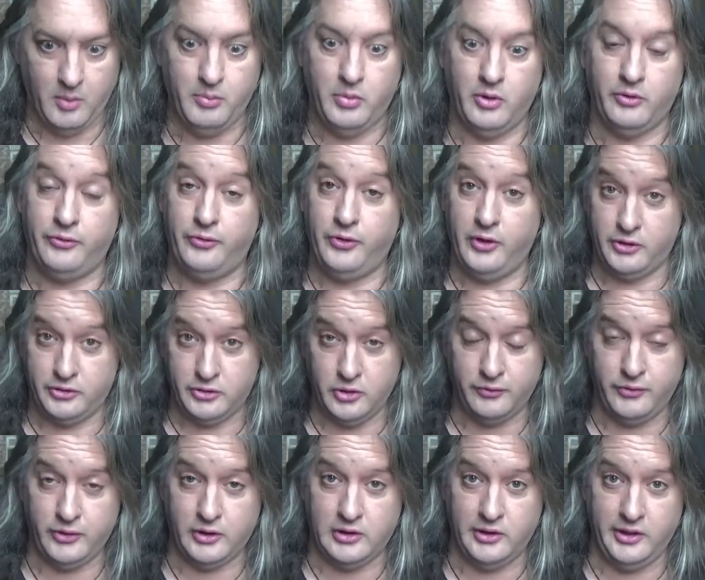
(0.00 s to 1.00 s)
but
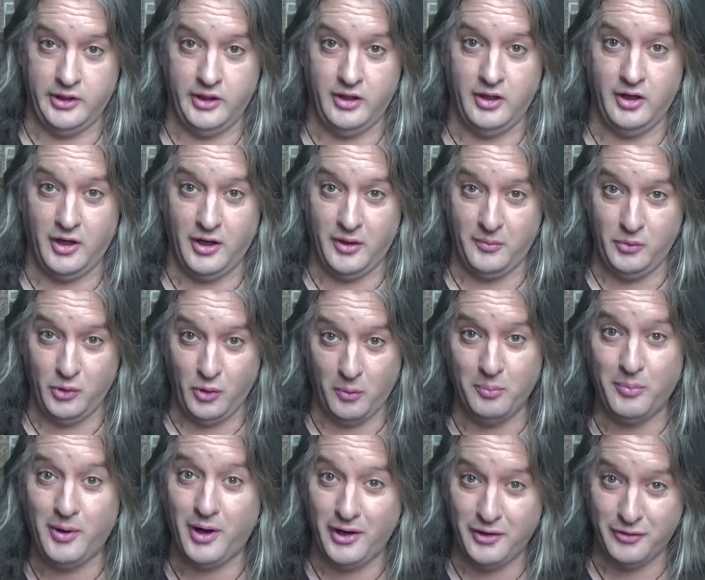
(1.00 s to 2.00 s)
philosophically, I am
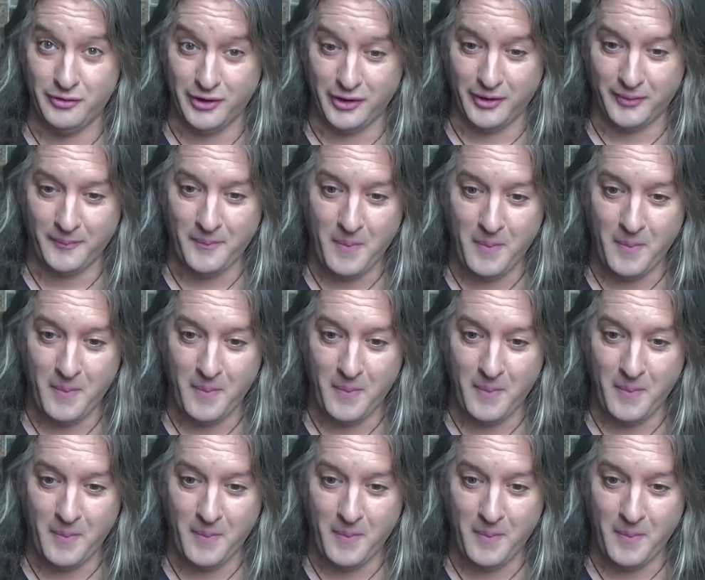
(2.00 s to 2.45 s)
non-binary.